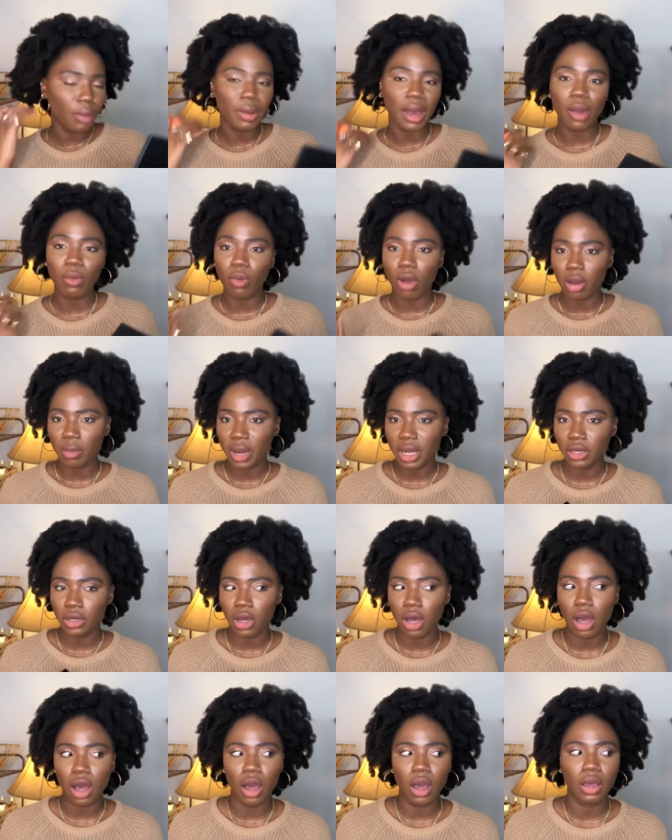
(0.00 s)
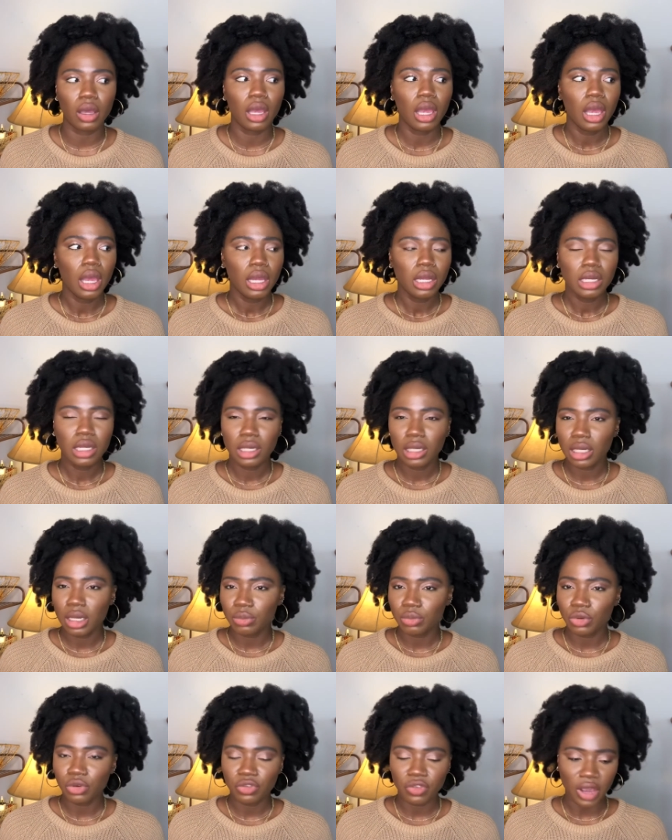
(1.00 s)
I walked my dog, did a
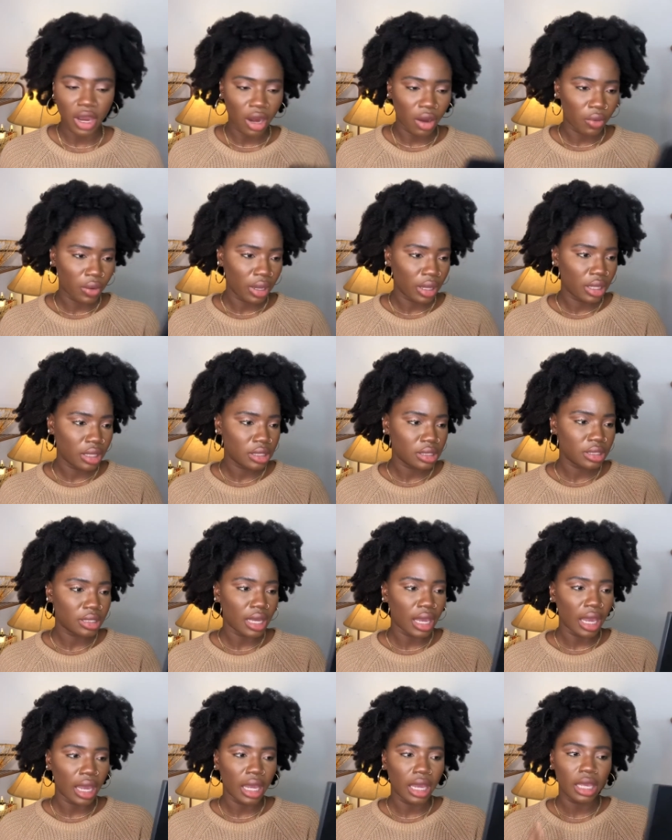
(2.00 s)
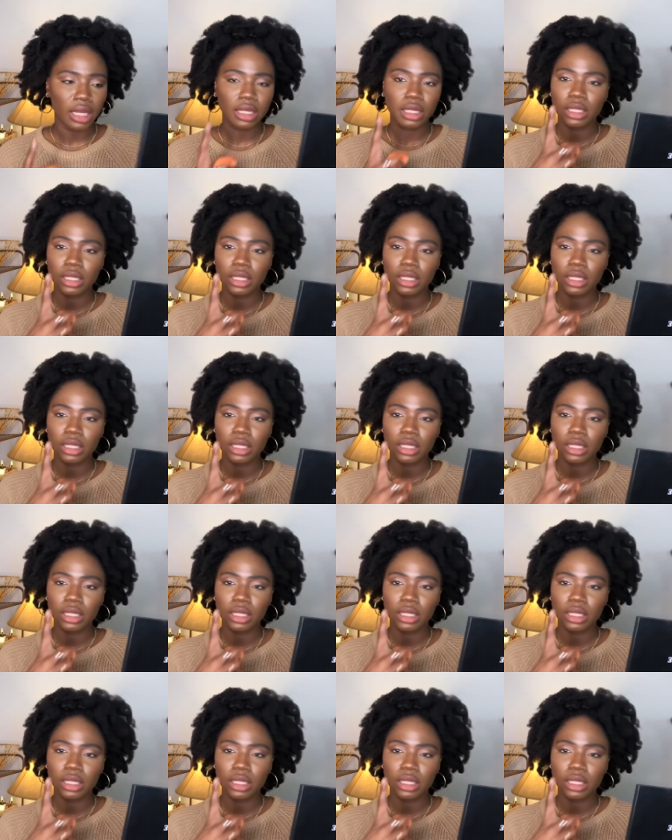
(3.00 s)
couple of errands, ate.